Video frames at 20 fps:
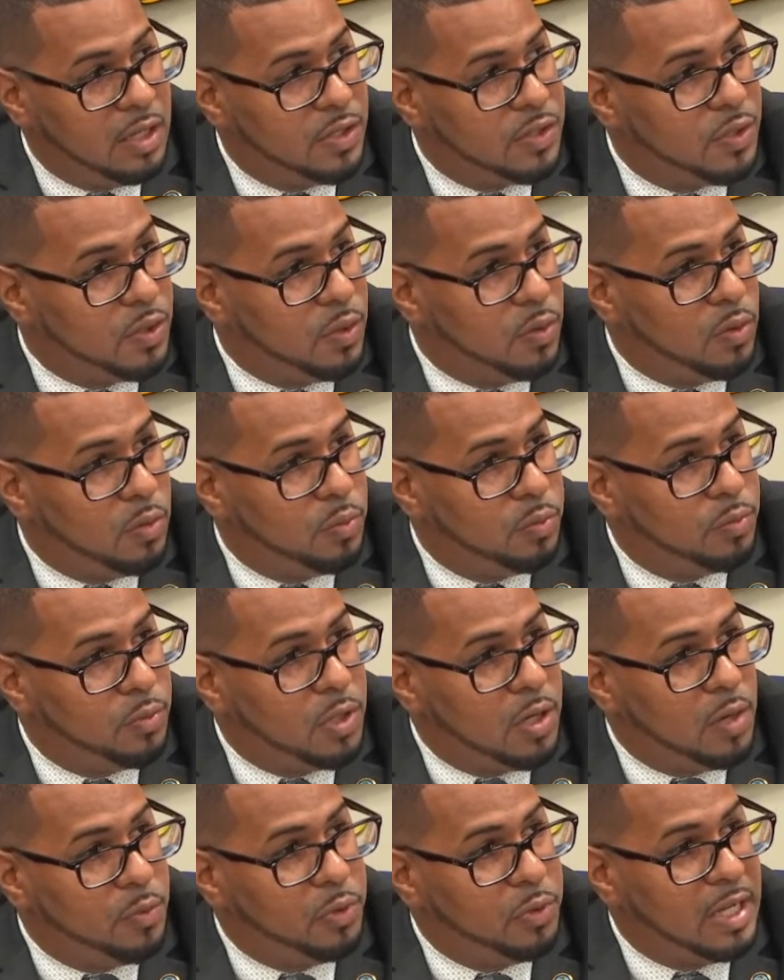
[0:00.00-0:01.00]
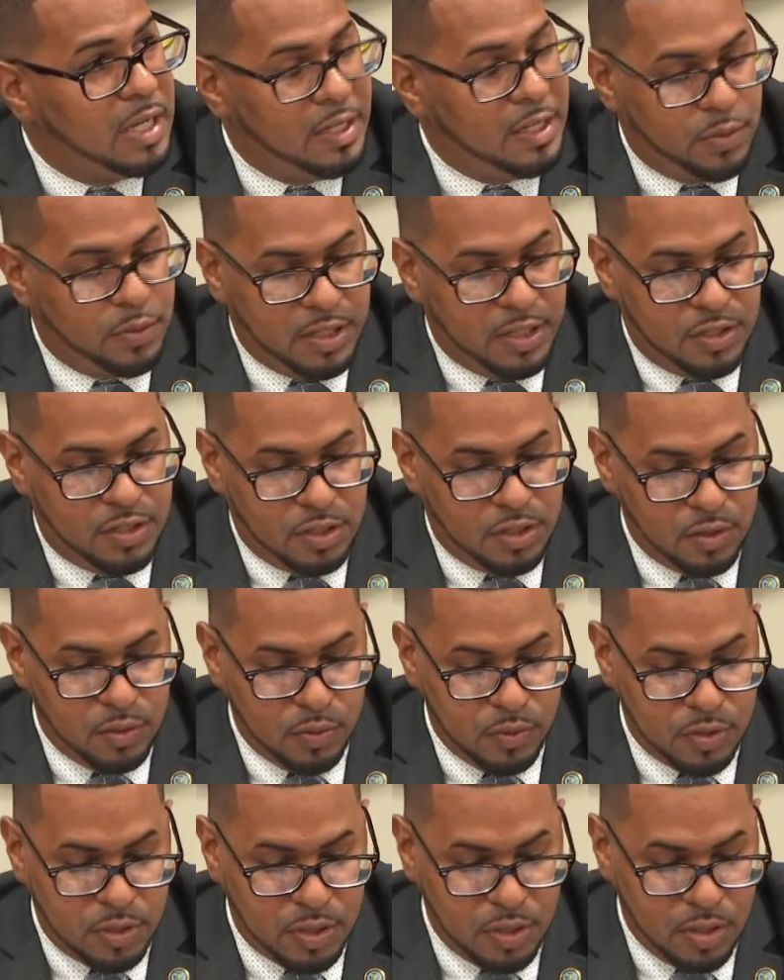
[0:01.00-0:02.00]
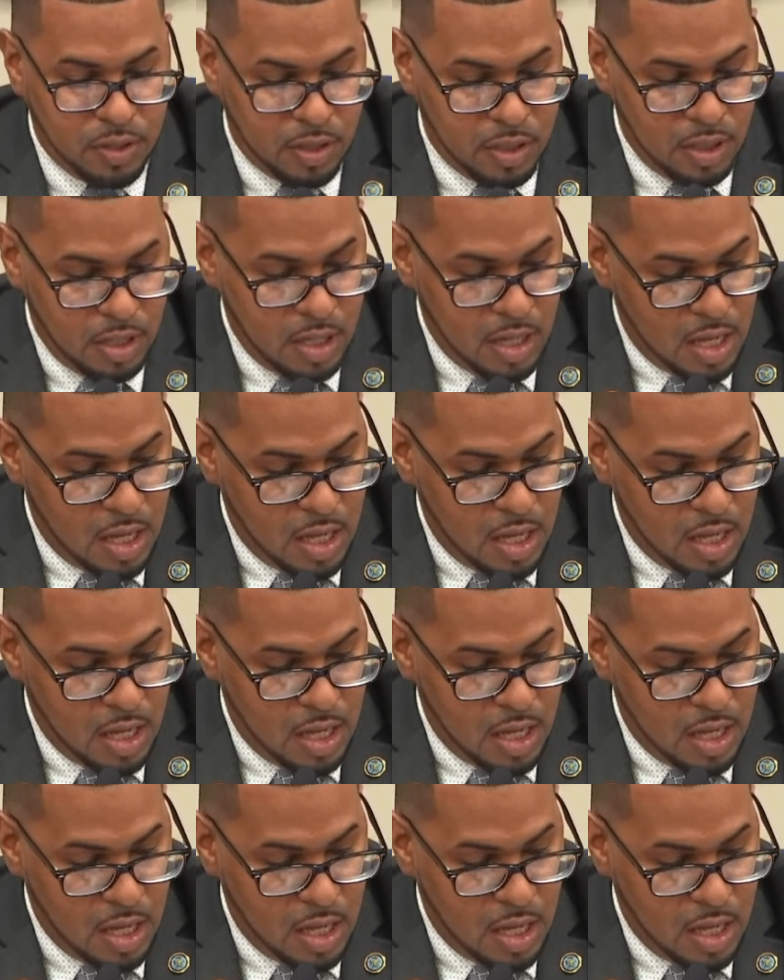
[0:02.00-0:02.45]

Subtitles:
So we would like to excuse her.